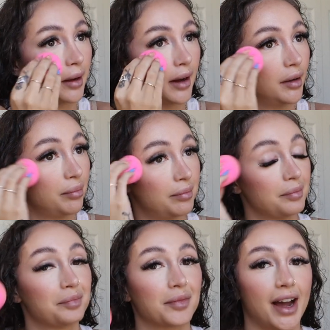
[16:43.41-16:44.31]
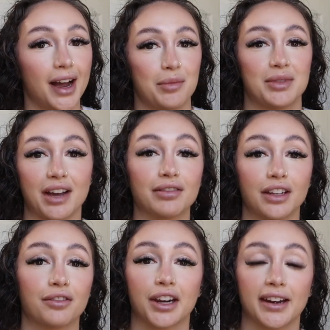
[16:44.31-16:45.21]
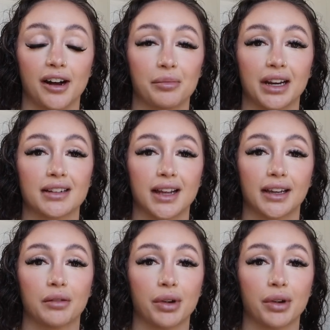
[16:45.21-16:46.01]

Um, I'm definitely freaking out because I can